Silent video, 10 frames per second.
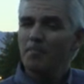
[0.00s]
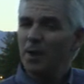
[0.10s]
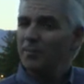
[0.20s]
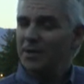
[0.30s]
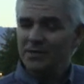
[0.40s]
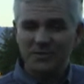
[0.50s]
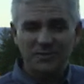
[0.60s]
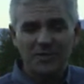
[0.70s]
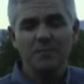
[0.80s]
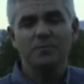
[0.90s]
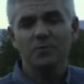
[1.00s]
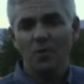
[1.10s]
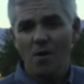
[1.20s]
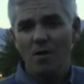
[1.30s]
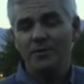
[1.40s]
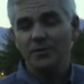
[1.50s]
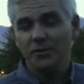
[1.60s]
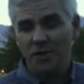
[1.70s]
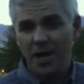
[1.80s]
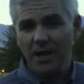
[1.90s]
But because it seems so hard to
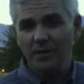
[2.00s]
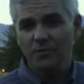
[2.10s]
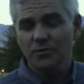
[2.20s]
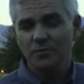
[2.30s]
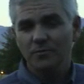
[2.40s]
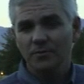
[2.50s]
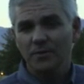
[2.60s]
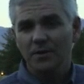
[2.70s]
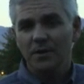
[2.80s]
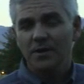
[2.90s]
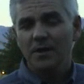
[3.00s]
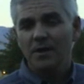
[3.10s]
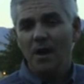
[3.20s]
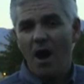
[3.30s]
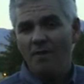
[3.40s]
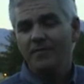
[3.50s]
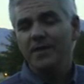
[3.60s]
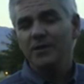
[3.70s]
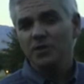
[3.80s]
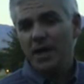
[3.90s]
change, often
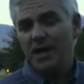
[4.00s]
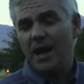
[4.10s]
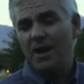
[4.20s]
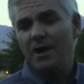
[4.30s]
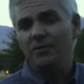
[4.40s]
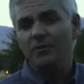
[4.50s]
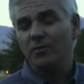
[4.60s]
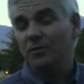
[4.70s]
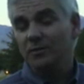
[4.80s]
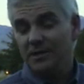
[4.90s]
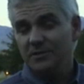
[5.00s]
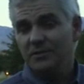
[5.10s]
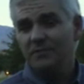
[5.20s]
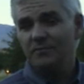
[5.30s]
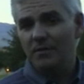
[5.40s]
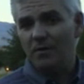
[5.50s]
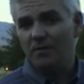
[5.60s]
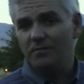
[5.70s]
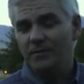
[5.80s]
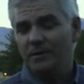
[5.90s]
they check out and they're the least
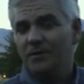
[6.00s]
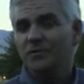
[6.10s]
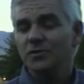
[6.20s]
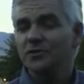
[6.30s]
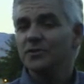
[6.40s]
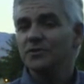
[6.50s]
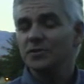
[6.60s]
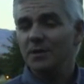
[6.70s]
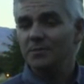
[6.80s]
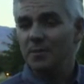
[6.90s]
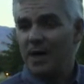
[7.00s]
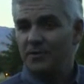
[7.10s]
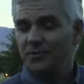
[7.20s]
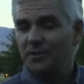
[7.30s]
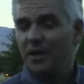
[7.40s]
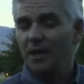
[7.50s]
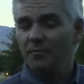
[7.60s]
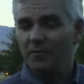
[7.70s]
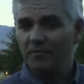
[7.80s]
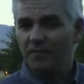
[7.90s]
involved, just as James Madison came
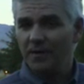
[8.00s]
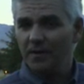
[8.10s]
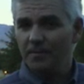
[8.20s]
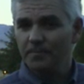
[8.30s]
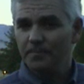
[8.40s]
to fear.